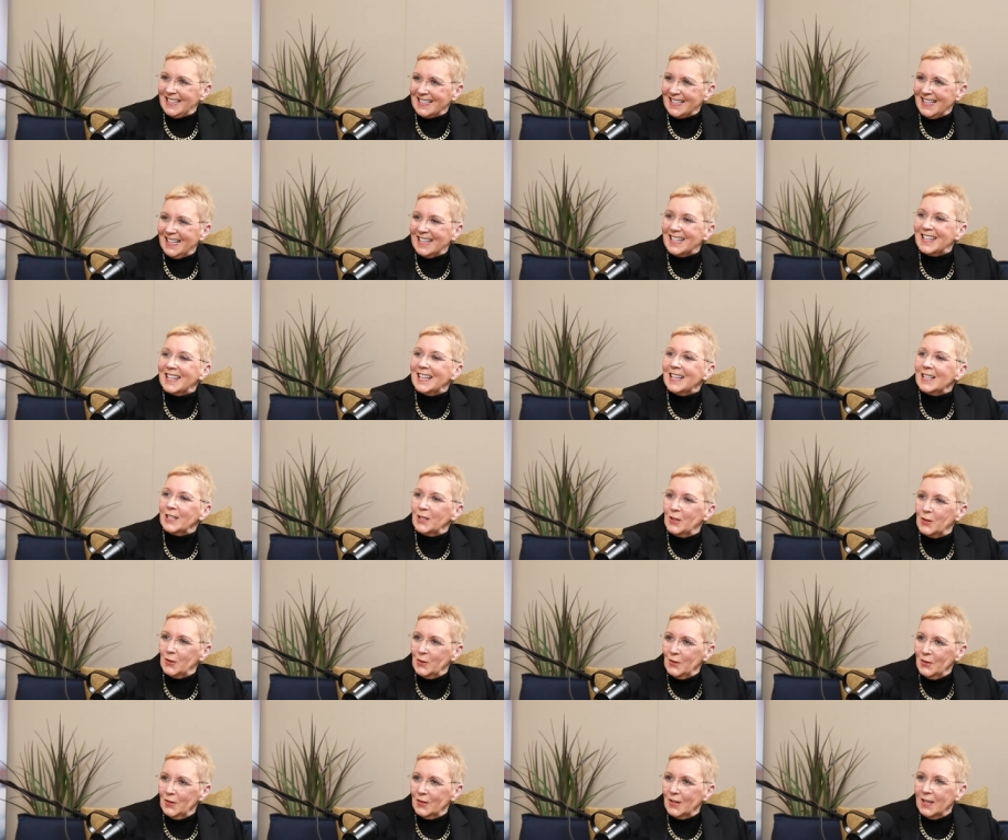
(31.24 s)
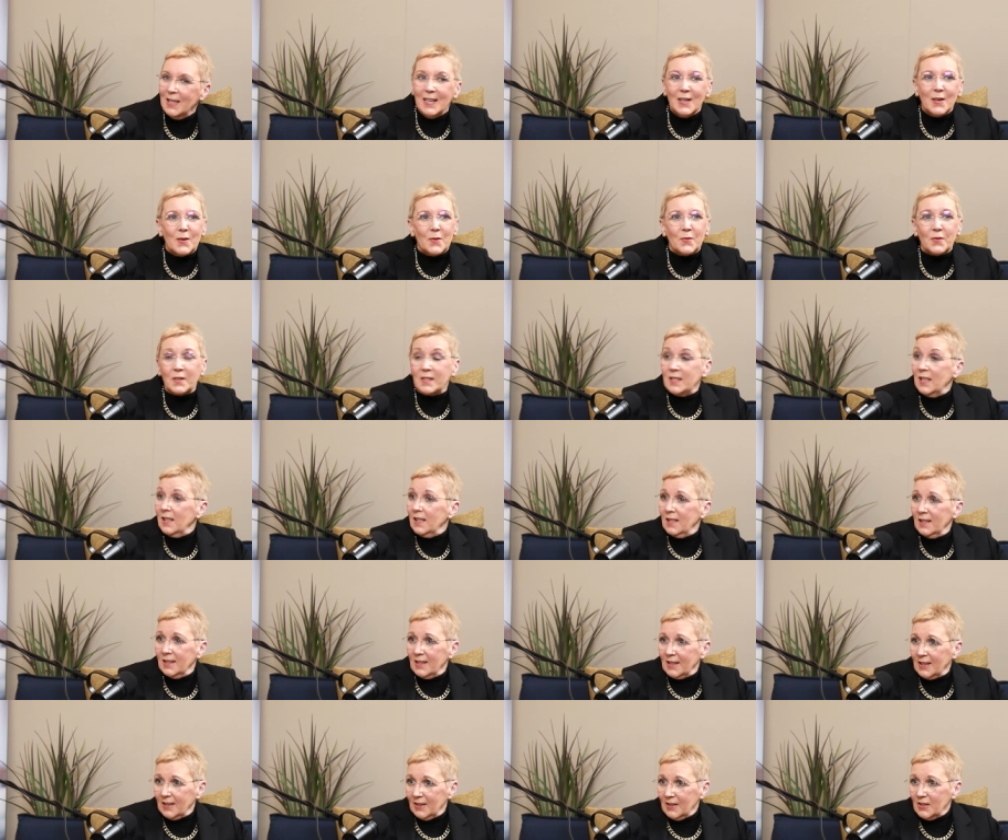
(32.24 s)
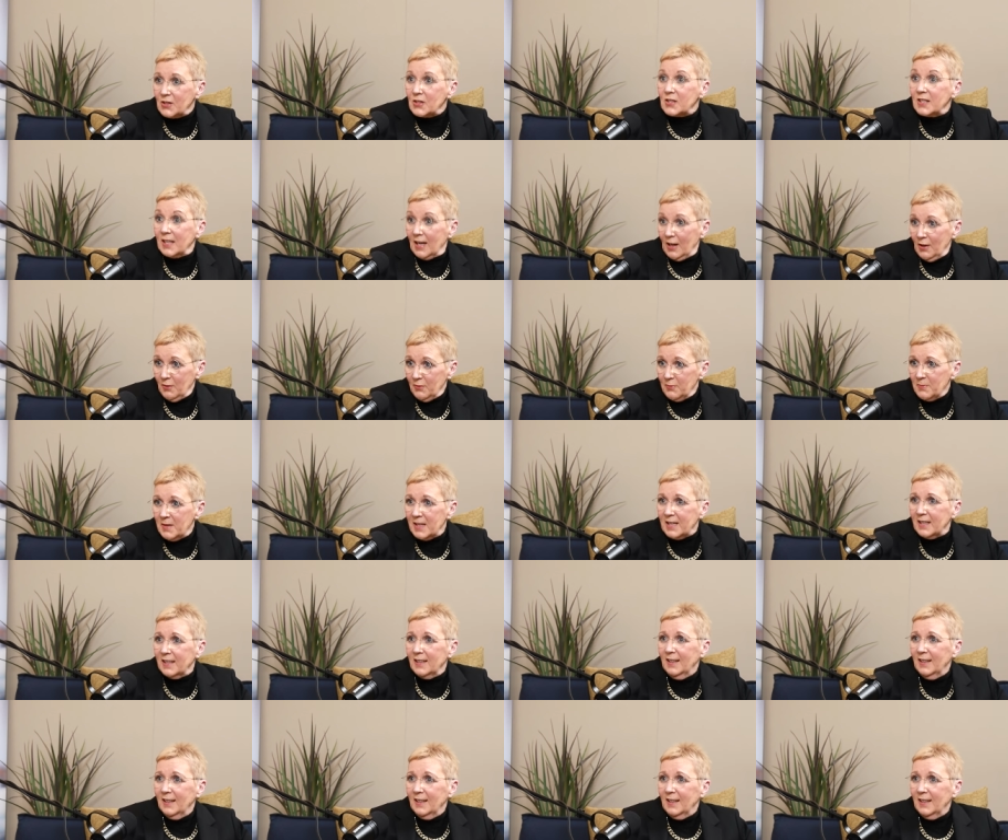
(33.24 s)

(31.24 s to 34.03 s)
And thank you for taking the courage to have me.